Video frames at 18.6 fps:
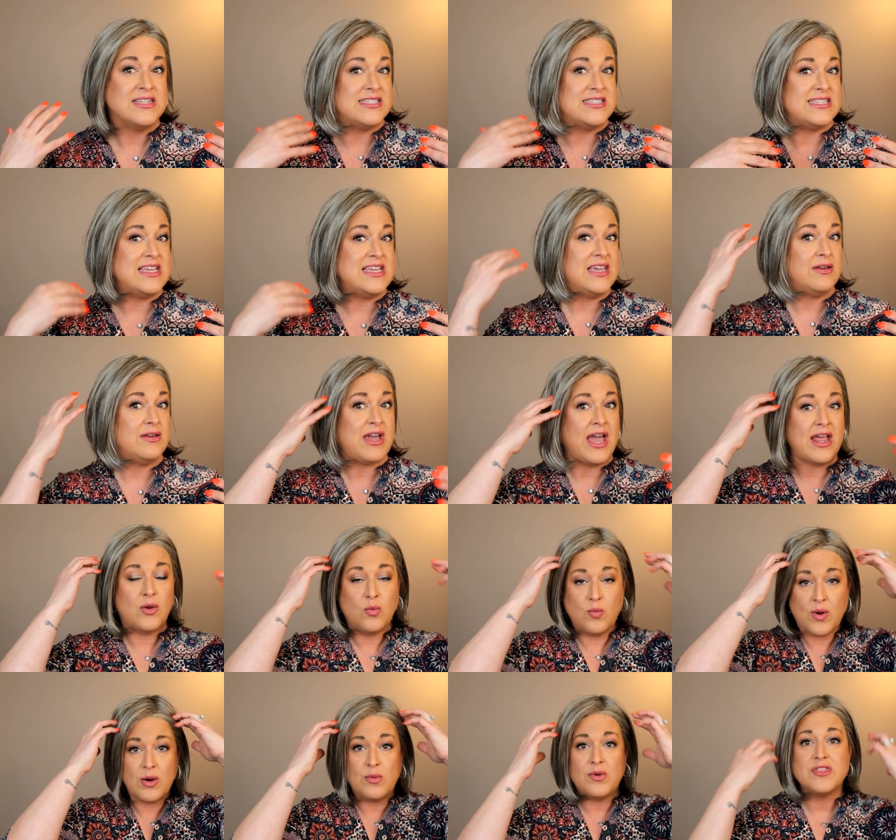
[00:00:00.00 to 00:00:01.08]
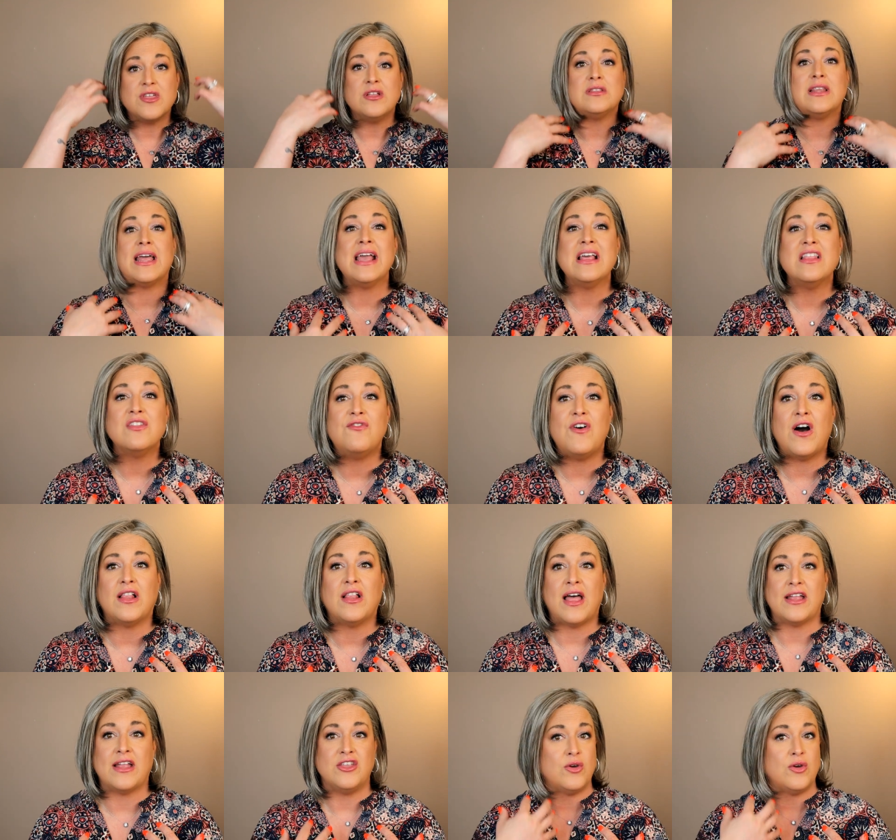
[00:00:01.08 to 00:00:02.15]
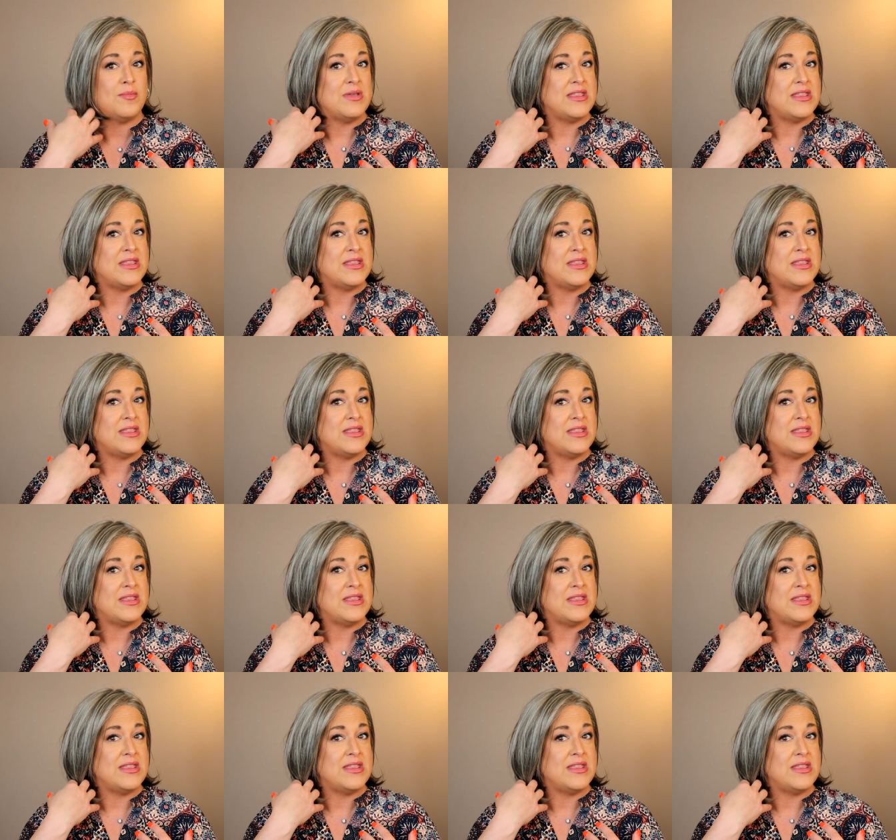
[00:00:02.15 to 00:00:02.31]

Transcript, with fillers: to see kind of where will the length fall on you.